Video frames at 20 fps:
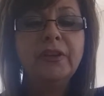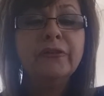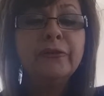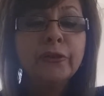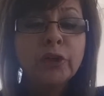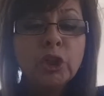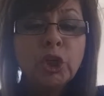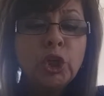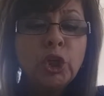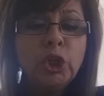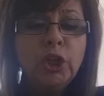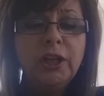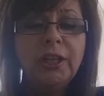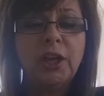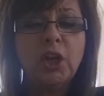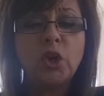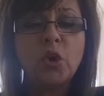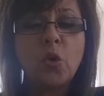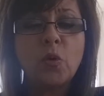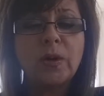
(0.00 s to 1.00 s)
for
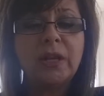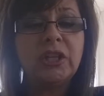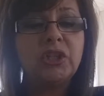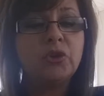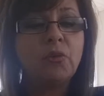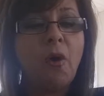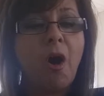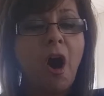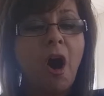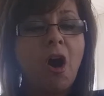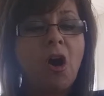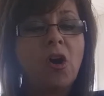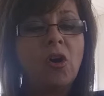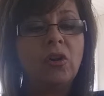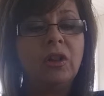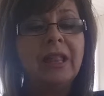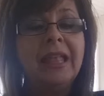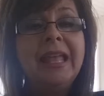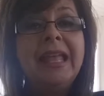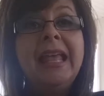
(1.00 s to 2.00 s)
good according to
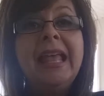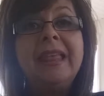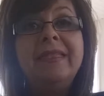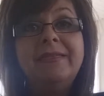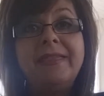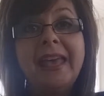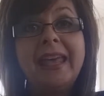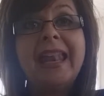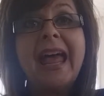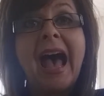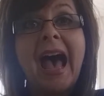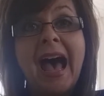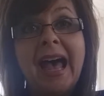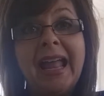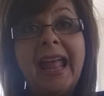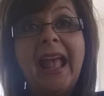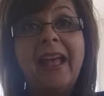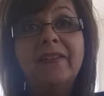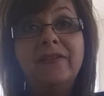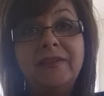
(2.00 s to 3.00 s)
all that I
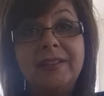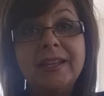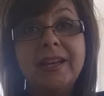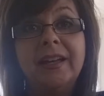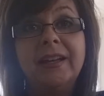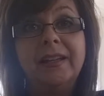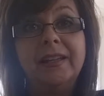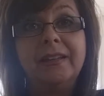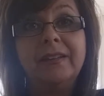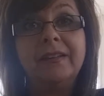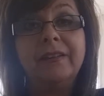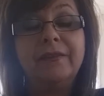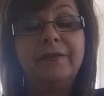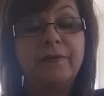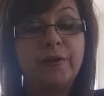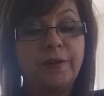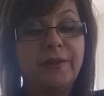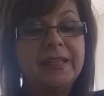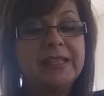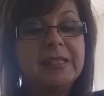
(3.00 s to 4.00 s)
have done
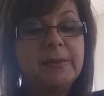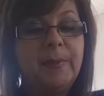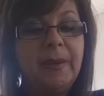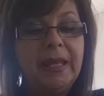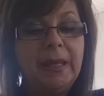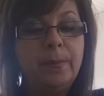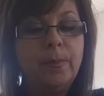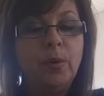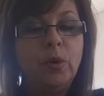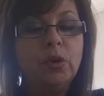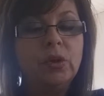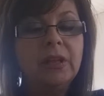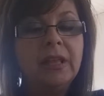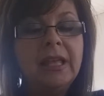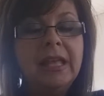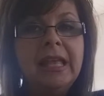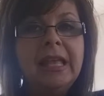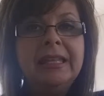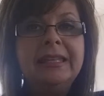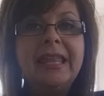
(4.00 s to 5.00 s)
for this people.
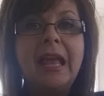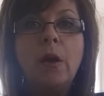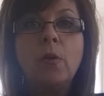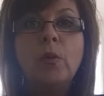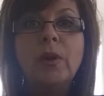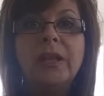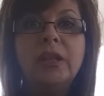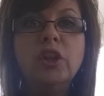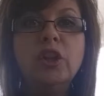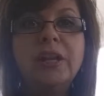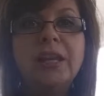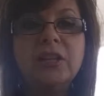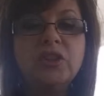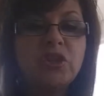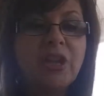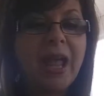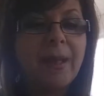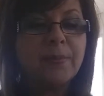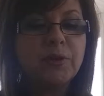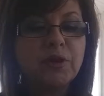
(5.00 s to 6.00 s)
Now we look at
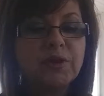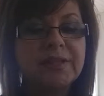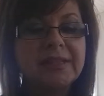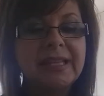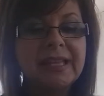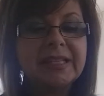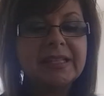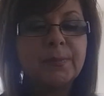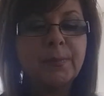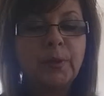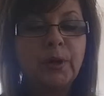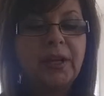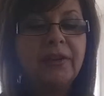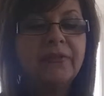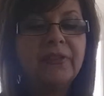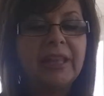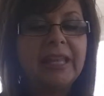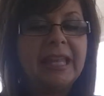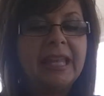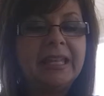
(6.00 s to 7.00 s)
chapter 6
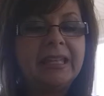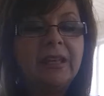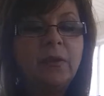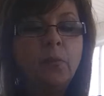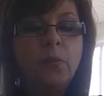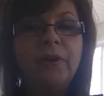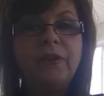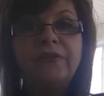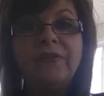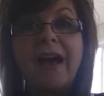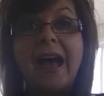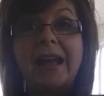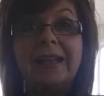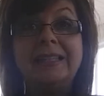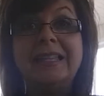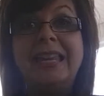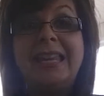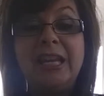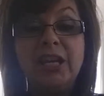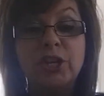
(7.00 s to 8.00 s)
briefly, and we
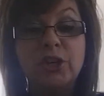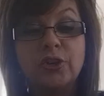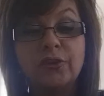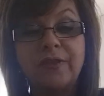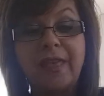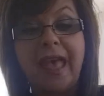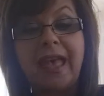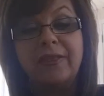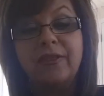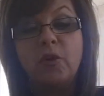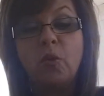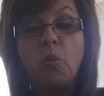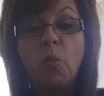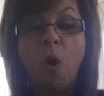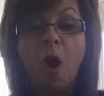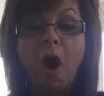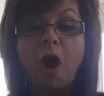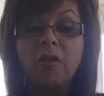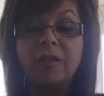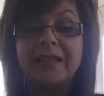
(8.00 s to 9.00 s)
find here that the
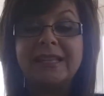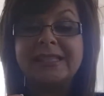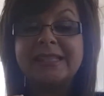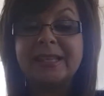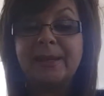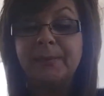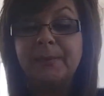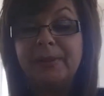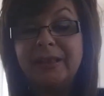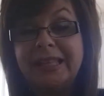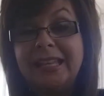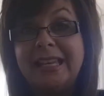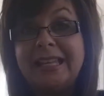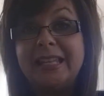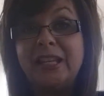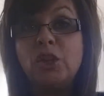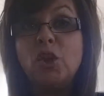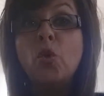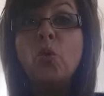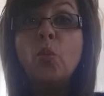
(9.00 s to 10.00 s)
wall is
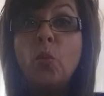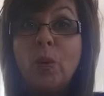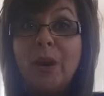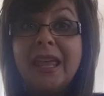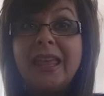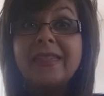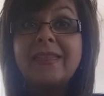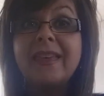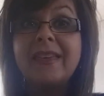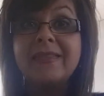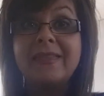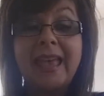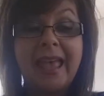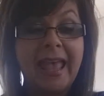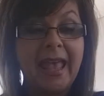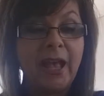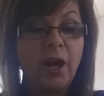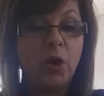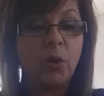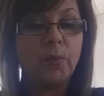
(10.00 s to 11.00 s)
completed with the
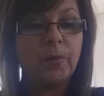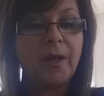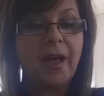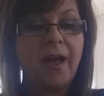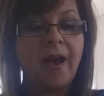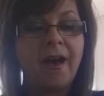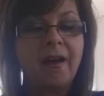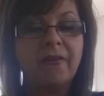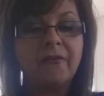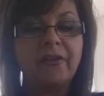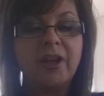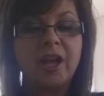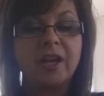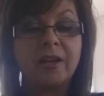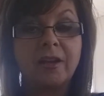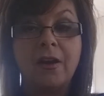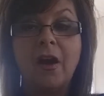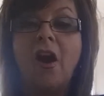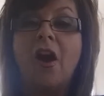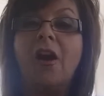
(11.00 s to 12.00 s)
help of
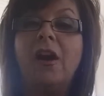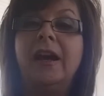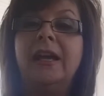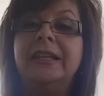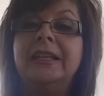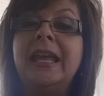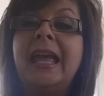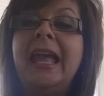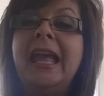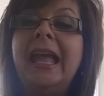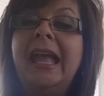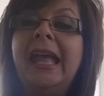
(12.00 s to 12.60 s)
God.